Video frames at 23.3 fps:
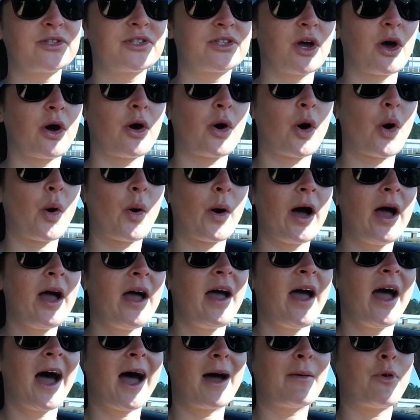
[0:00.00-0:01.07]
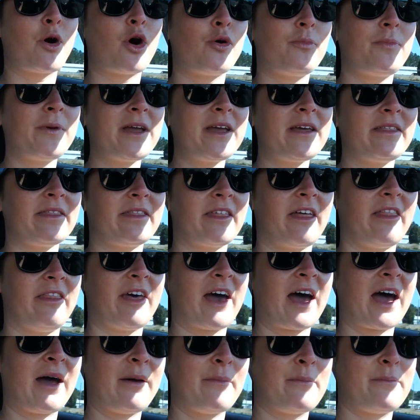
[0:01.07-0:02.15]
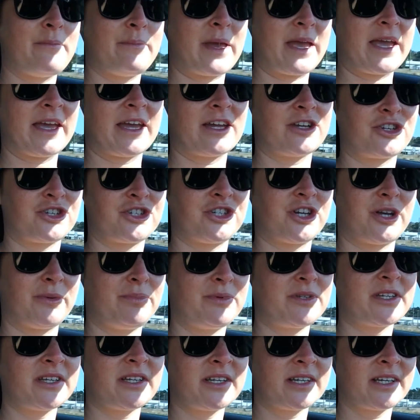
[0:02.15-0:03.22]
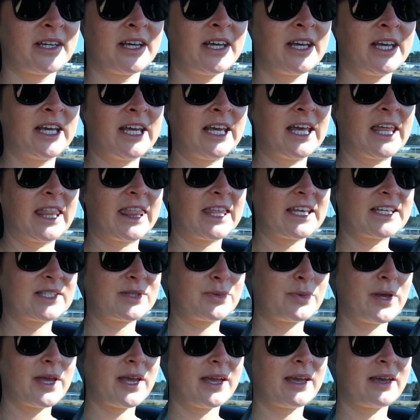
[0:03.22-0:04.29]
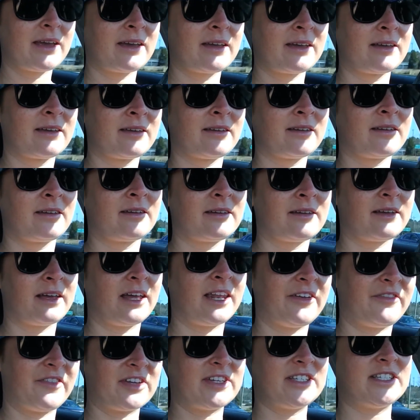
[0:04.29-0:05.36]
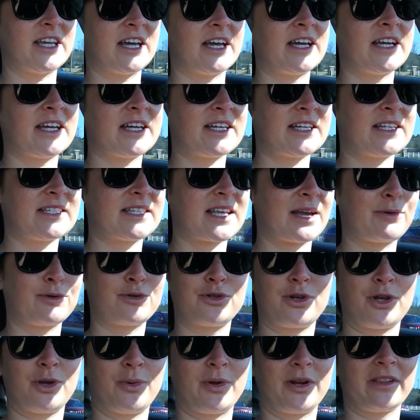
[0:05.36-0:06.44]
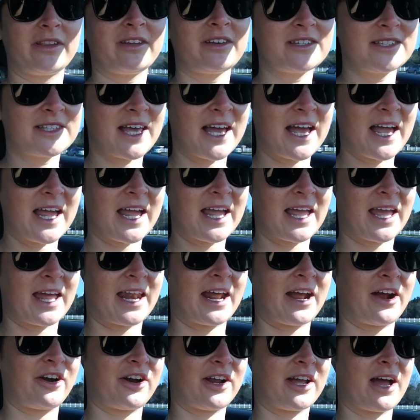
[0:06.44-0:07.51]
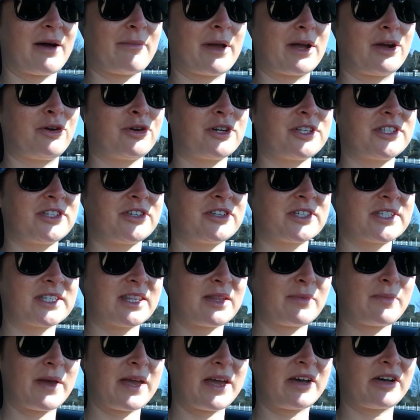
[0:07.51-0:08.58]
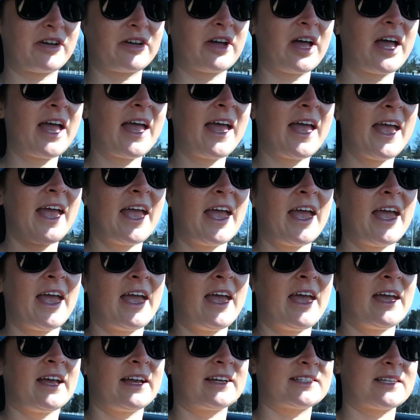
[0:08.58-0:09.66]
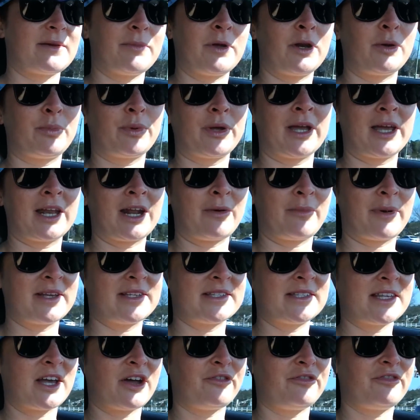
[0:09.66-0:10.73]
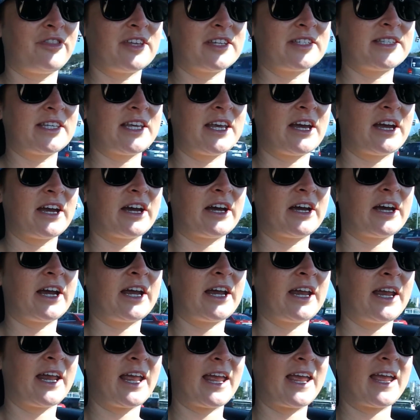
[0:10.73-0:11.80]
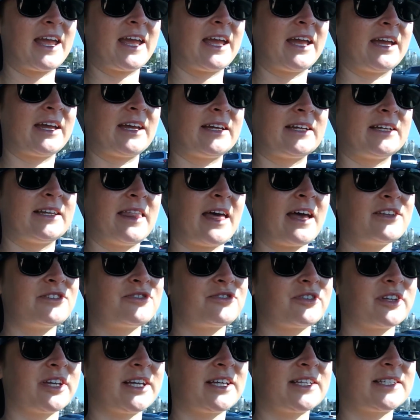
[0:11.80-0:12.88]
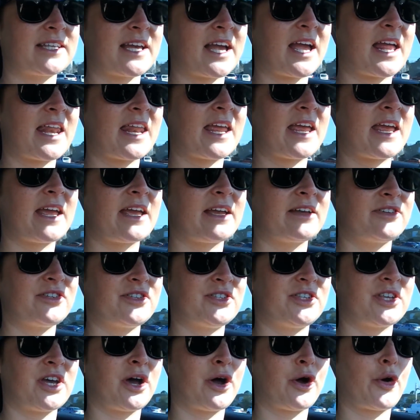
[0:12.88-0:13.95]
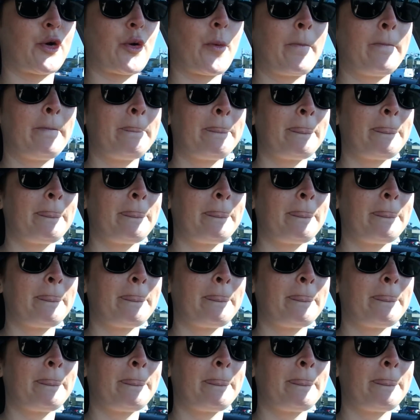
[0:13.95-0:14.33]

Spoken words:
so I'm hoping that that may get shipped this week. And if it does, I will show you what it looks like. And I already got my crystals in the mail because I'm gonna bling it out myself this year, and that's really exciting. So